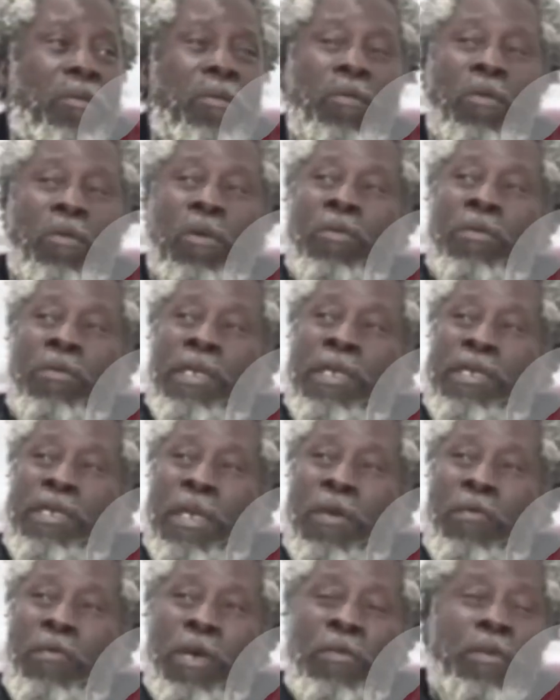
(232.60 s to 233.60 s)
Wanting
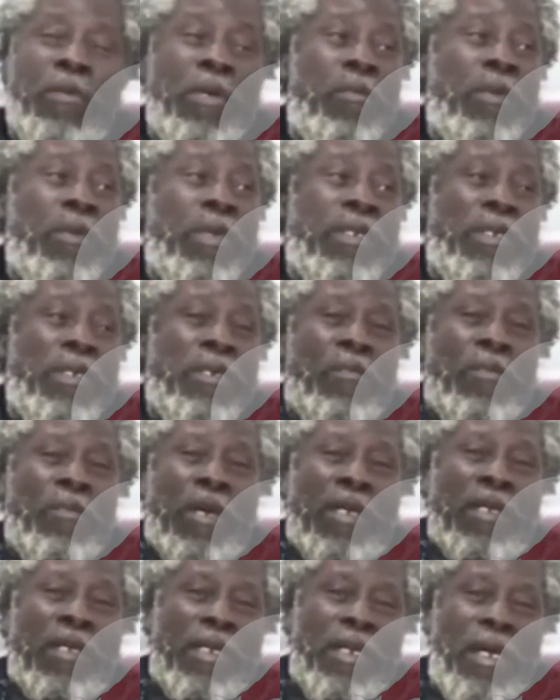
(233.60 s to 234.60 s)
some purple beach, look
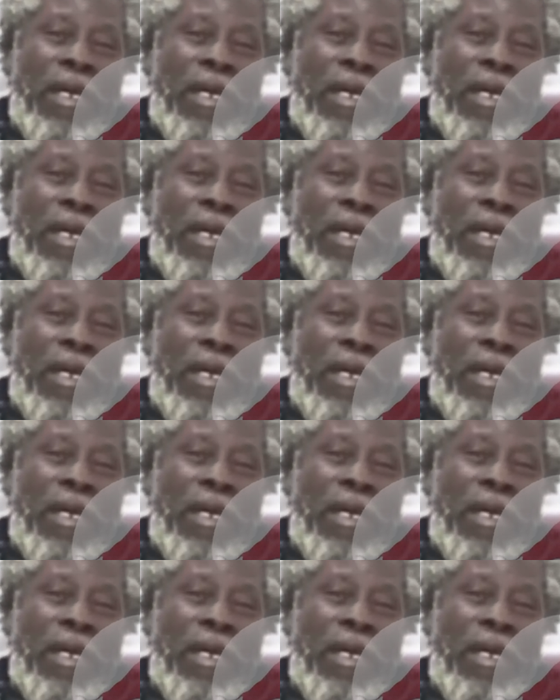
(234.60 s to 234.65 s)
at the